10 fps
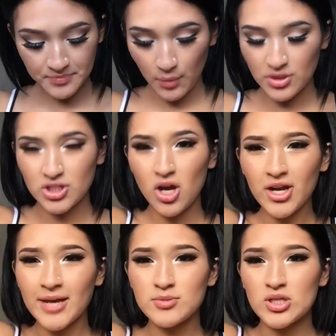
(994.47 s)
which they all
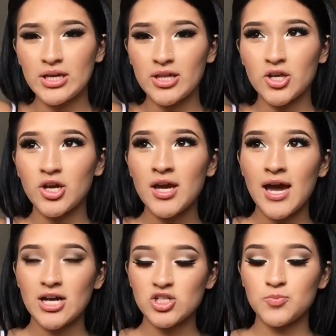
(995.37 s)
came together,
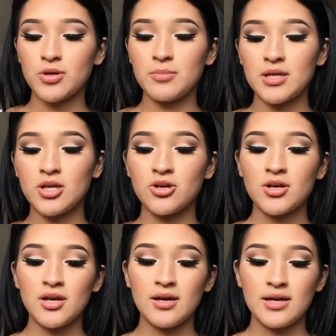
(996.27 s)
I just put them in here.
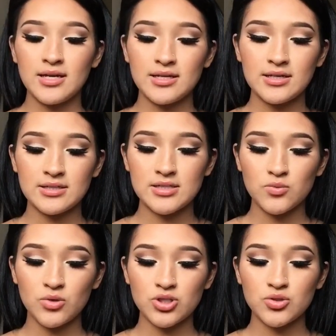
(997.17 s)
It's
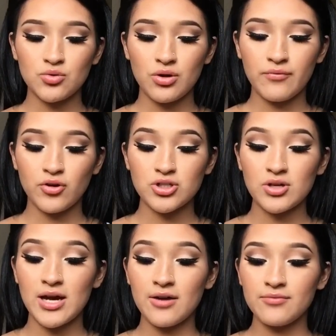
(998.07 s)
one, two, three, four. So I
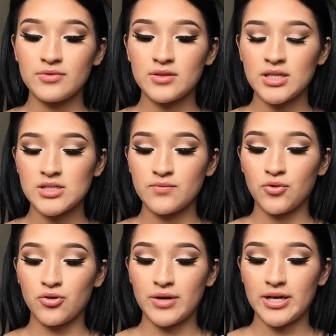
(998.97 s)
have these
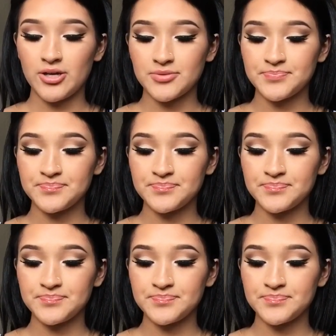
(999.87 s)
four right here.